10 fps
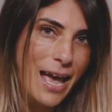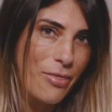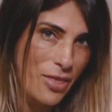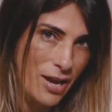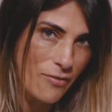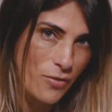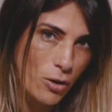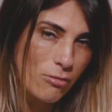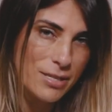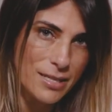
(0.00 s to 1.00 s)
and
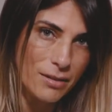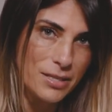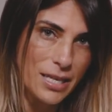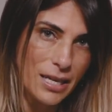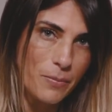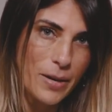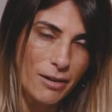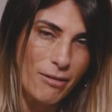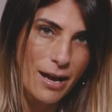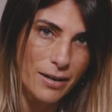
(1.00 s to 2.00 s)
therefore resulting in
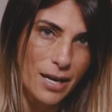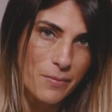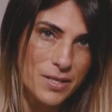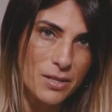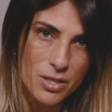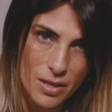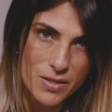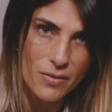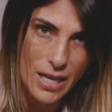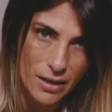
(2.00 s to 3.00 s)
better outcomes in
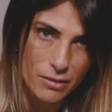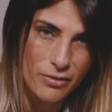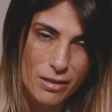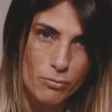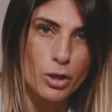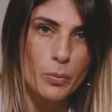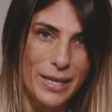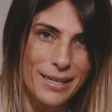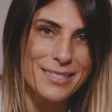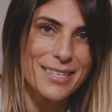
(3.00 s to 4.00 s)
terms of their health and
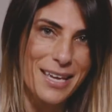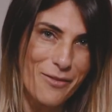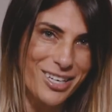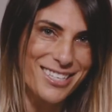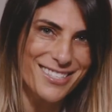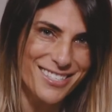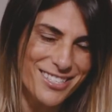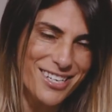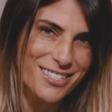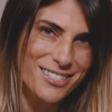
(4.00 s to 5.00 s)
well-being as the evidence
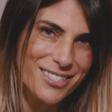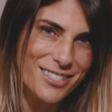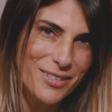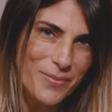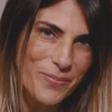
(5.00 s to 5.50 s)
suggests.